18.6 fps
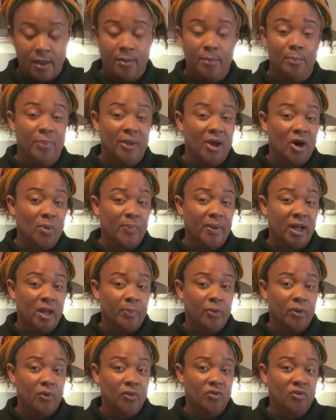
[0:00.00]
bell
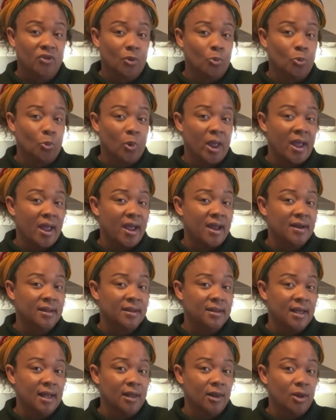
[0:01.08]
peppers, red,
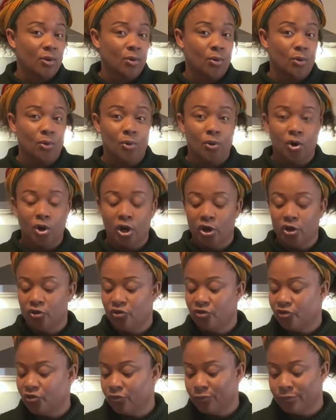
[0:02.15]
yellow,
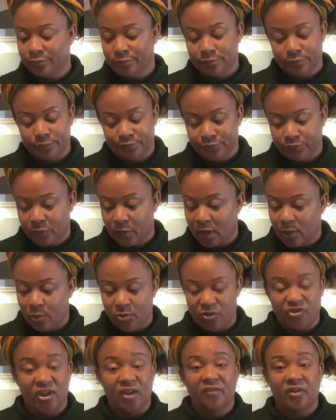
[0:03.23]
orange,
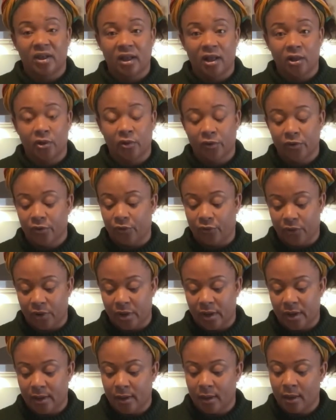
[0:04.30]
whichever color,
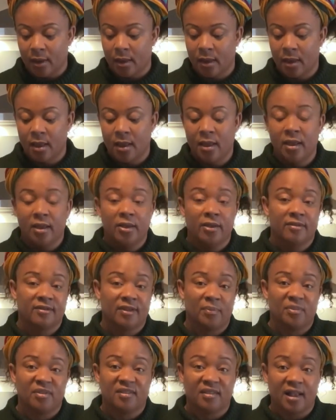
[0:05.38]
green,
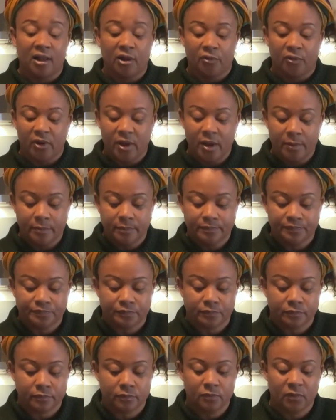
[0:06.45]
some celery.
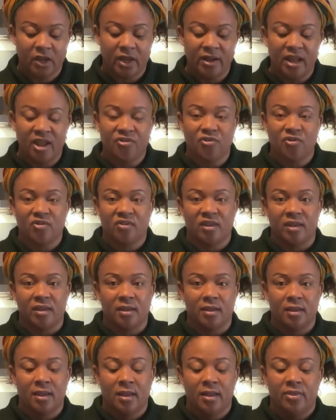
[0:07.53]
And as you see,
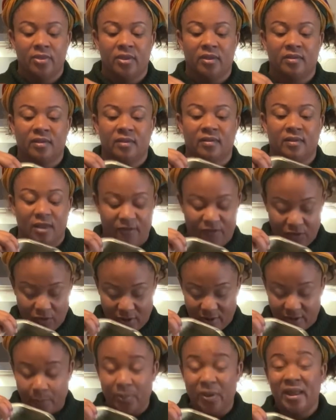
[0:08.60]
this is, if you,
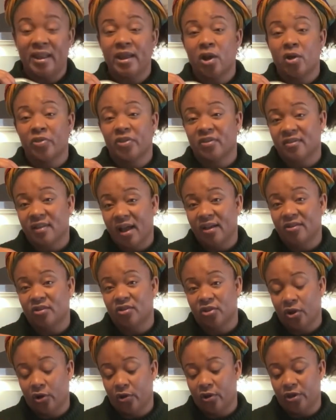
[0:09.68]
depending on the size of
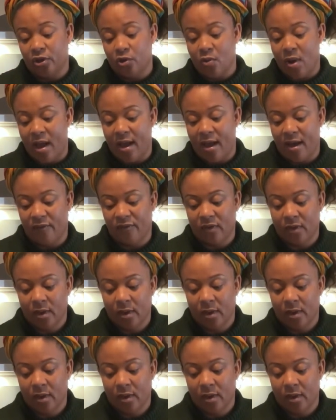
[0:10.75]
turkey you have,